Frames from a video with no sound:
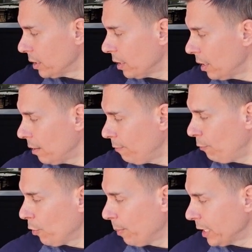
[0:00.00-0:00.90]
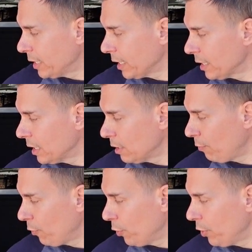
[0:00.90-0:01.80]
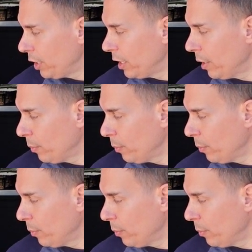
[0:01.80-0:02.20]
4x6s for the